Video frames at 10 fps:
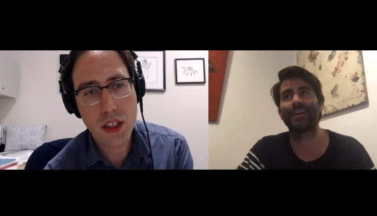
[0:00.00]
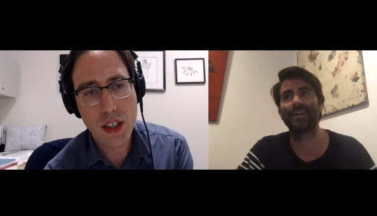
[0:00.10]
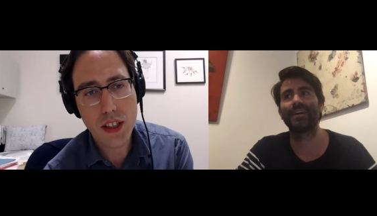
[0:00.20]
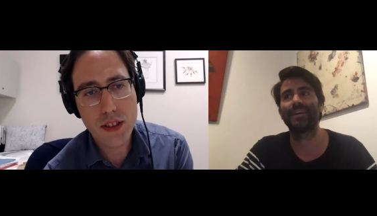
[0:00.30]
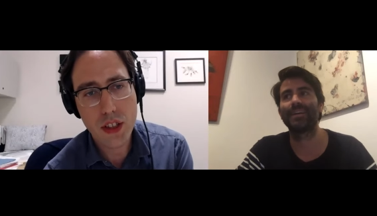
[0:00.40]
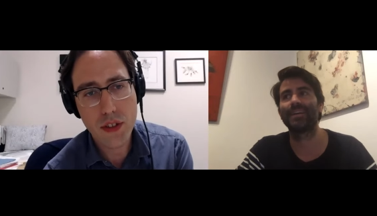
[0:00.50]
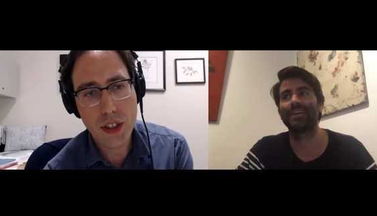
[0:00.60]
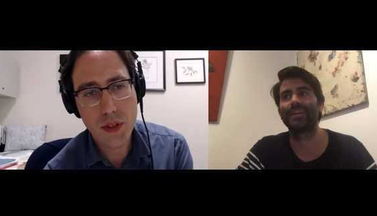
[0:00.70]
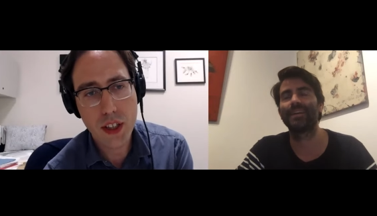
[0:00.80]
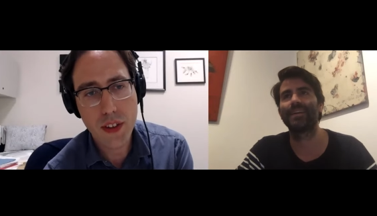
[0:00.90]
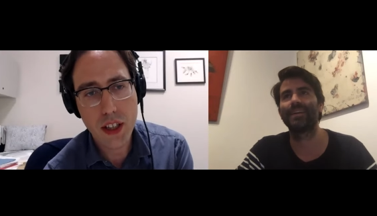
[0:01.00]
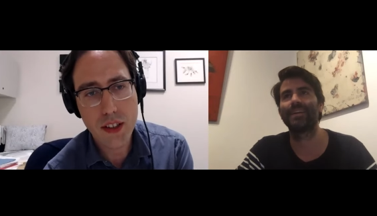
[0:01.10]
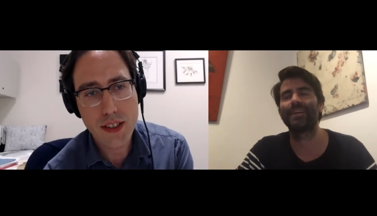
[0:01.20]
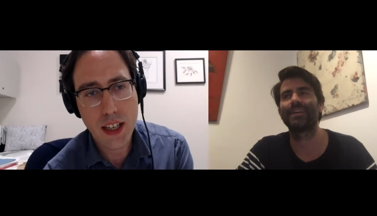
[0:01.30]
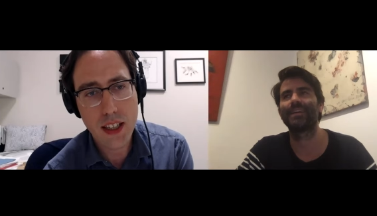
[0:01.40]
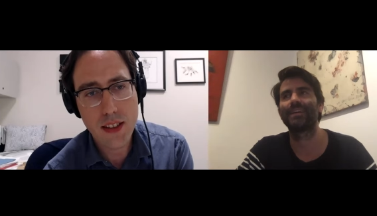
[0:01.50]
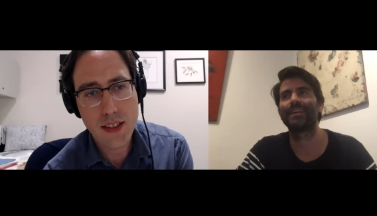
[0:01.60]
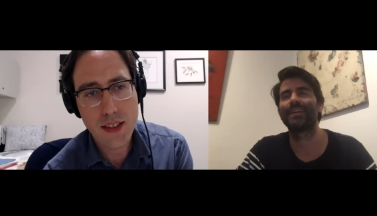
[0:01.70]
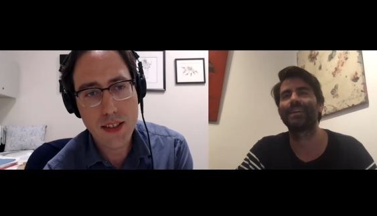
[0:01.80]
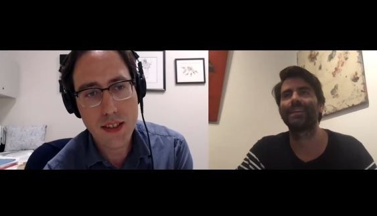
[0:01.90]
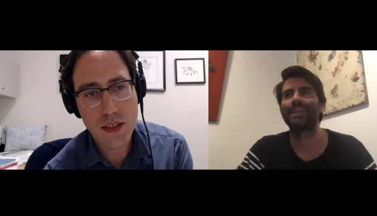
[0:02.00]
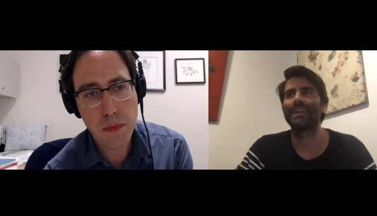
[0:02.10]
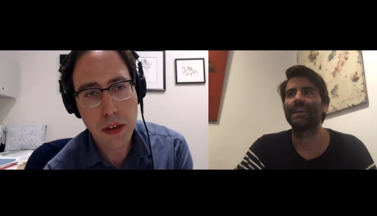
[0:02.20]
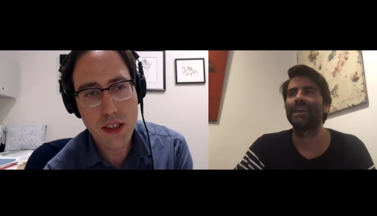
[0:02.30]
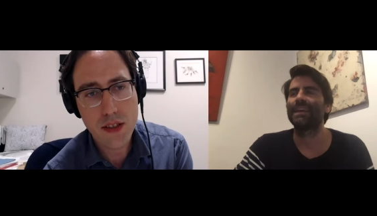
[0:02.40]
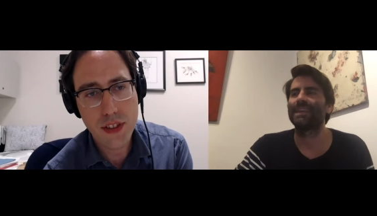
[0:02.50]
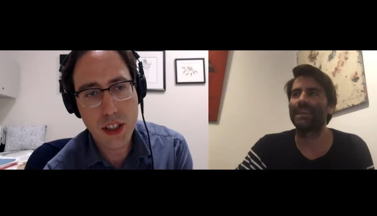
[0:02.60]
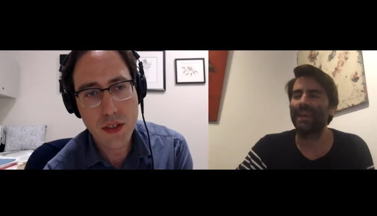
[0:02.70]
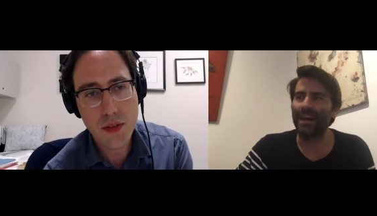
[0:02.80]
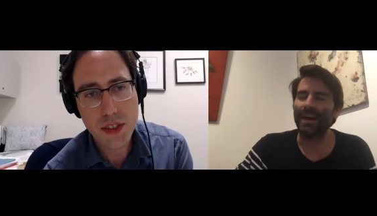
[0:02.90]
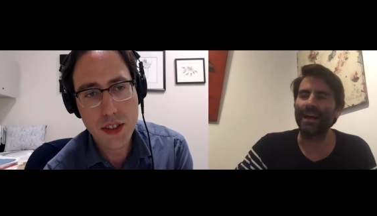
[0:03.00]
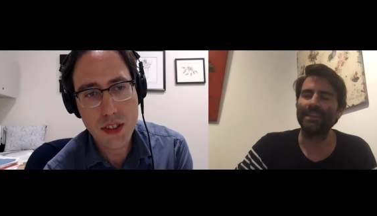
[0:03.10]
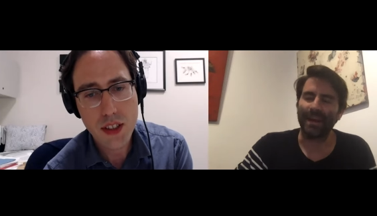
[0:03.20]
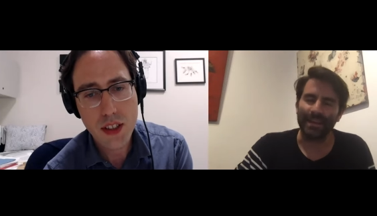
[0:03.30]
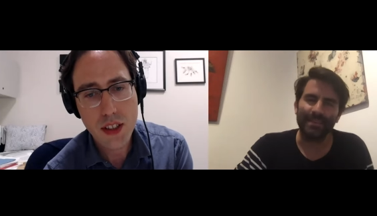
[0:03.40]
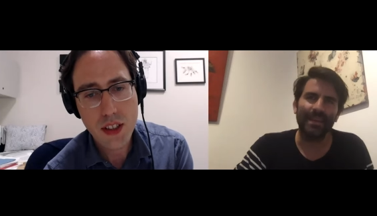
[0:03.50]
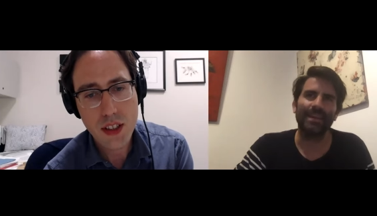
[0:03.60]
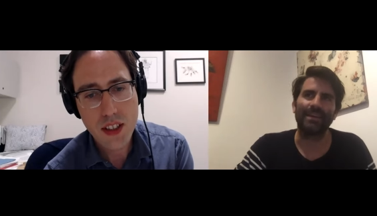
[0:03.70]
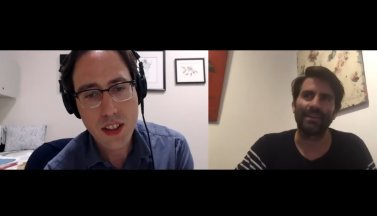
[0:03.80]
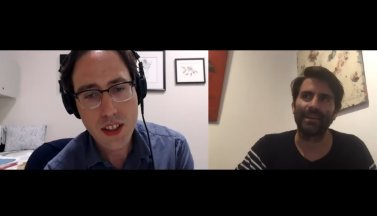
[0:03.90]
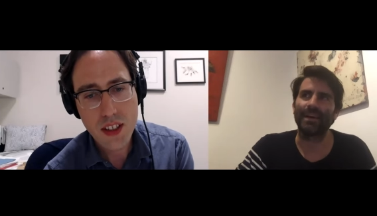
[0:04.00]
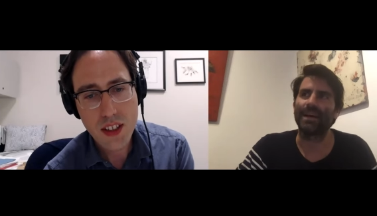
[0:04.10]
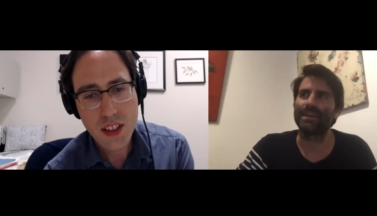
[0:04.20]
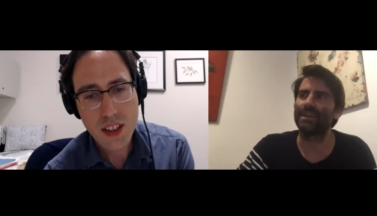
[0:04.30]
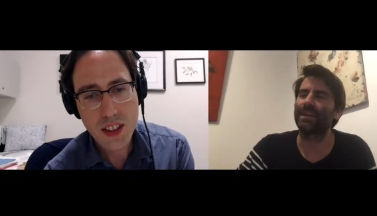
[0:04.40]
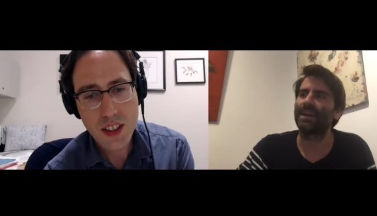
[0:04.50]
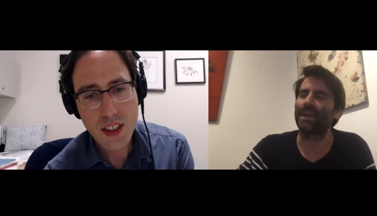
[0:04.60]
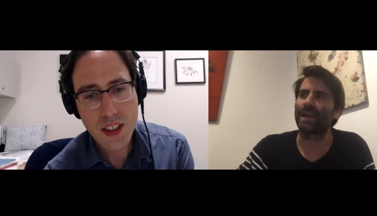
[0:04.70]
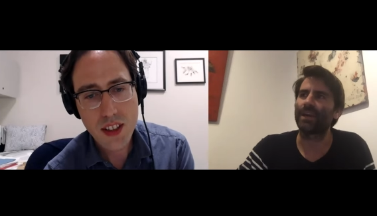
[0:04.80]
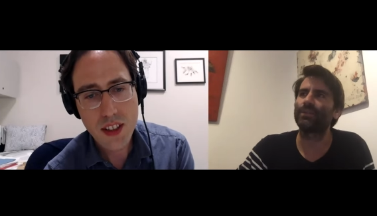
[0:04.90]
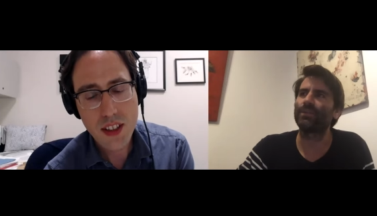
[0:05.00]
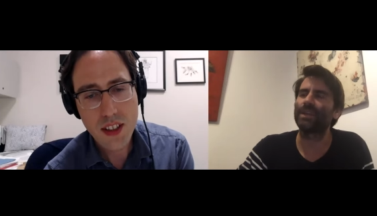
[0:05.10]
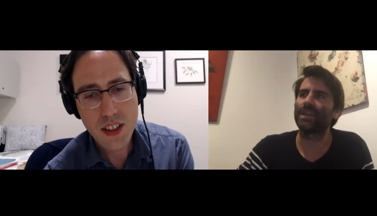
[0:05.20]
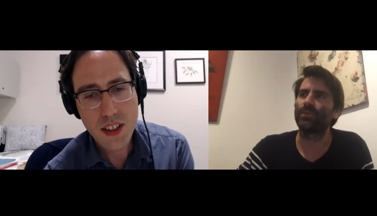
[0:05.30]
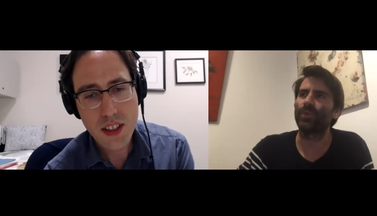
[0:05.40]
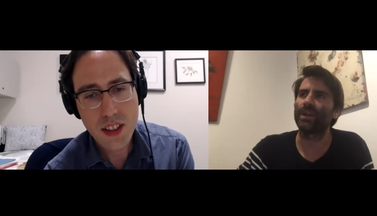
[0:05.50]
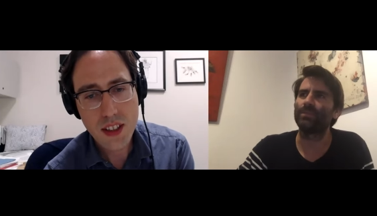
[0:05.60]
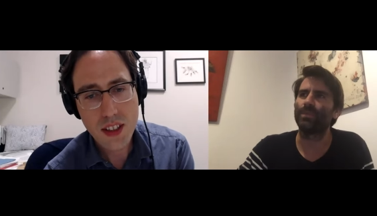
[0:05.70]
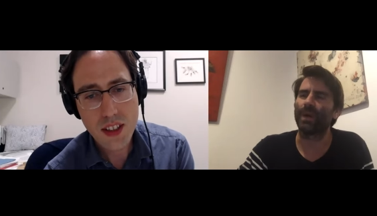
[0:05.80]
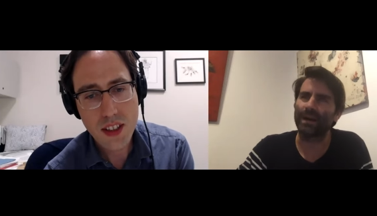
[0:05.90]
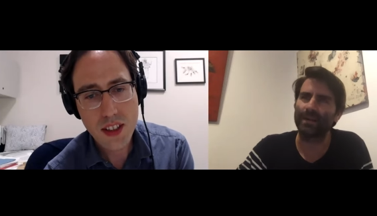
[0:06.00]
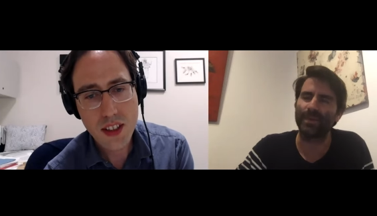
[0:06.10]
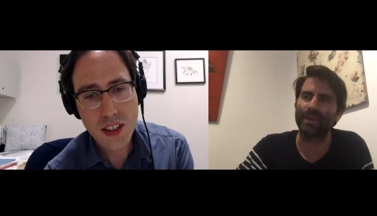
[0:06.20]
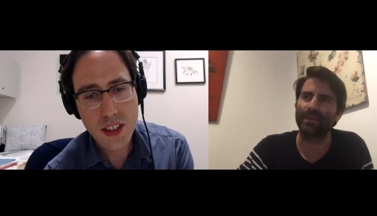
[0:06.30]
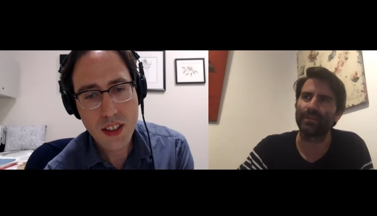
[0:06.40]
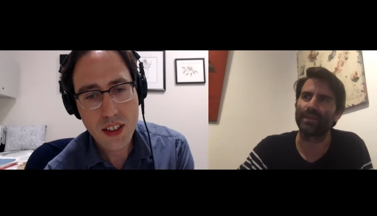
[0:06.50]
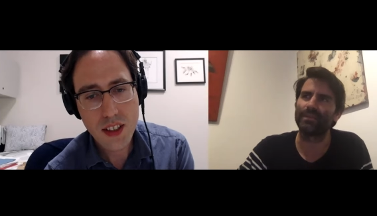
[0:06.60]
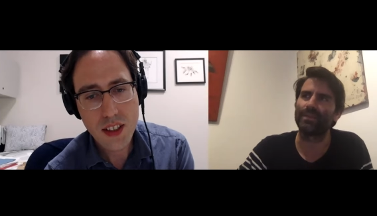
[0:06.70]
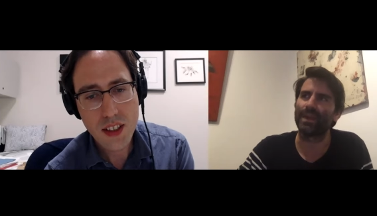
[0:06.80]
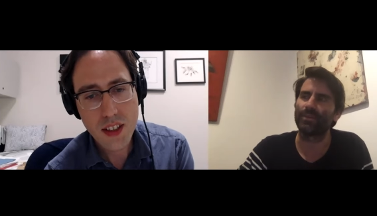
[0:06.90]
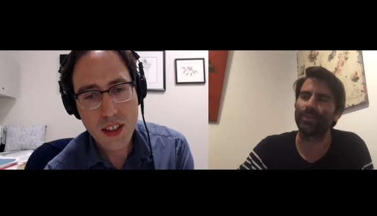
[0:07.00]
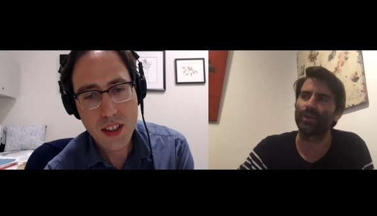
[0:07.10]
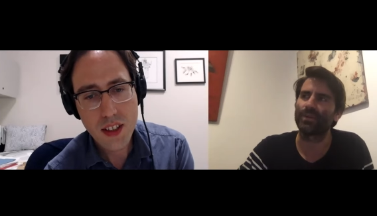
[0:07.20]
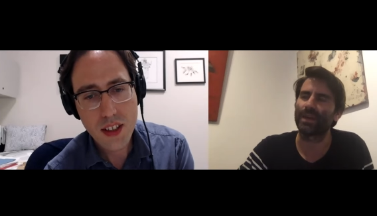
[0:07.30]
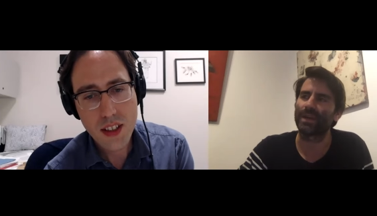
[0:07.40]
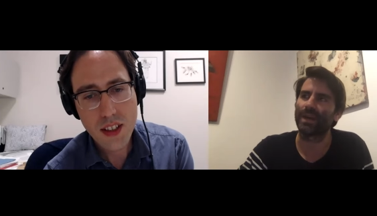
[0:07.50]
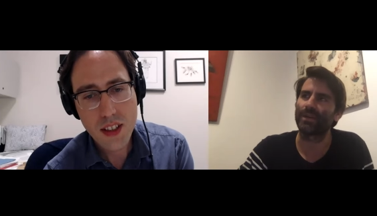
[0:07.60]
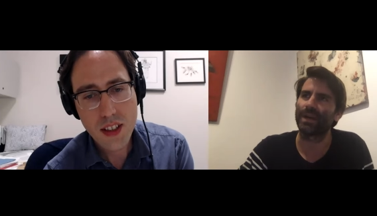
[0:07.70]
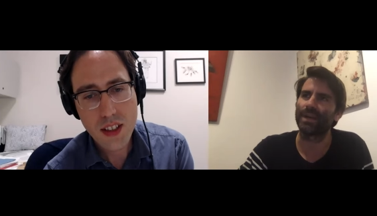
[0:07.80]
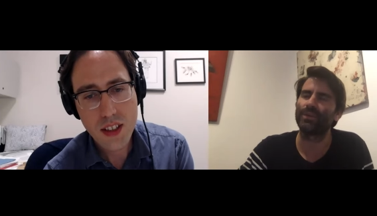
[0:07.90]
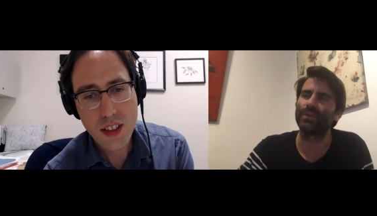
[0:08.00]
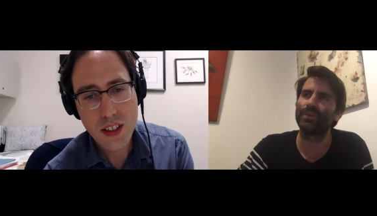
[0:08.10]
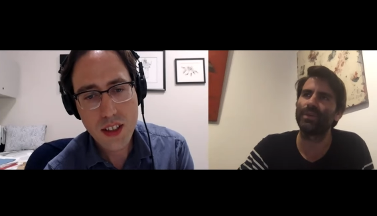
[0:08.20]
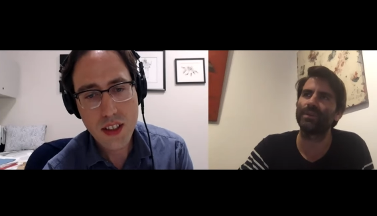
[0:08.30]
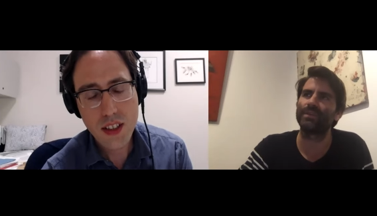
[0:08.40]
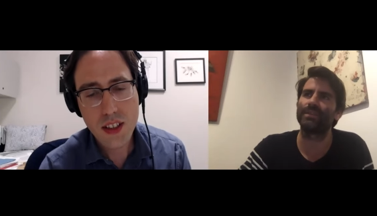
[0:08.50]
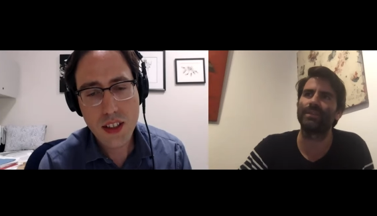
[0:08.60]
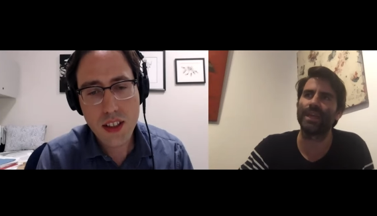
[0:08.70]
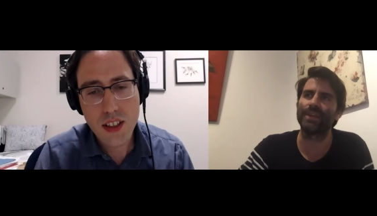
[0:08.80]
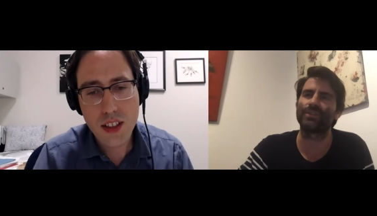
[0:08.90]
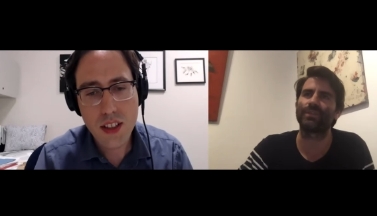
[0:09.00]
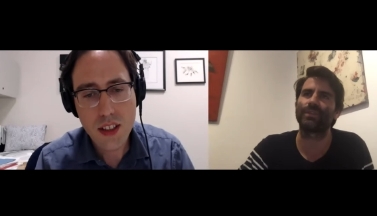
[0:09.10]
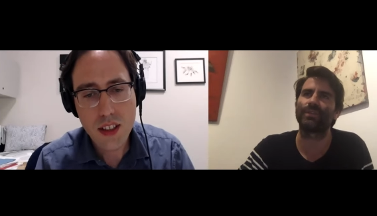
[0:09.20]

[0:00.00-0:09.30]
Speaker 1: ex, sort of experimental science based film yeah
Speaker 2: I, I, did i did I, I also didn't want to box myself into that world i i, I knew the the dangers of